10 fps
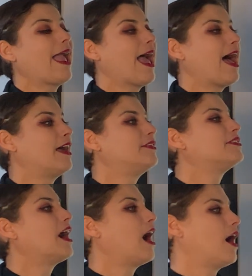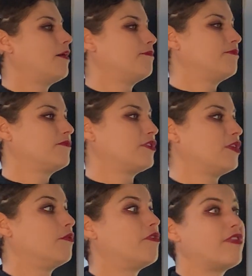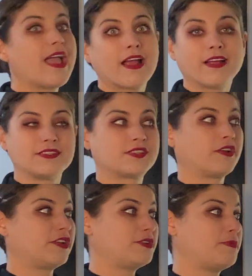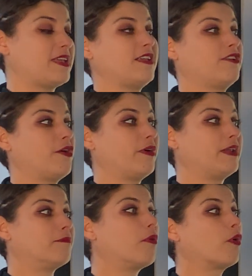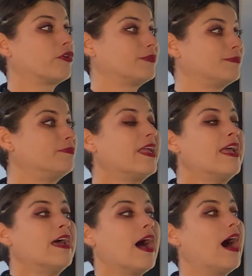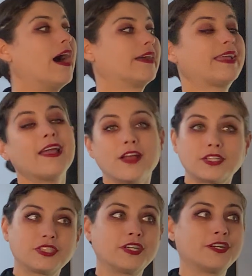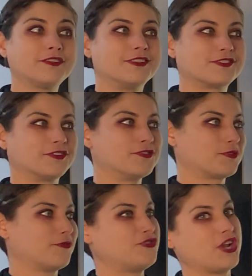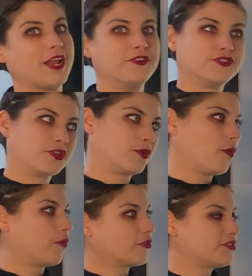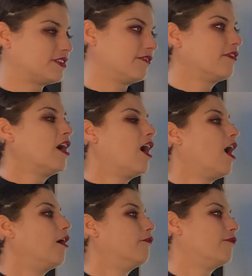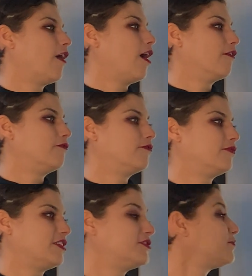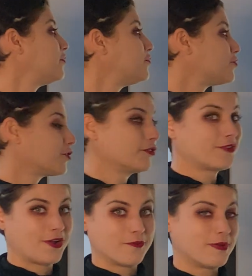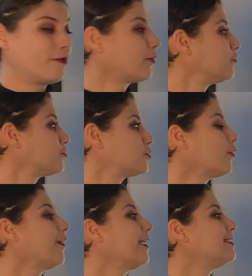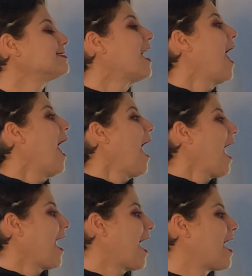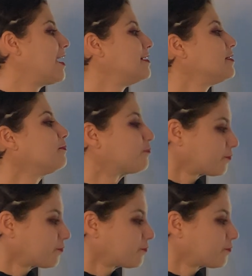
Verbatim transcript: and um, you know there is going to be you know an important uh, character that's going to sort of change the course of, of, of these future you know biblical stories and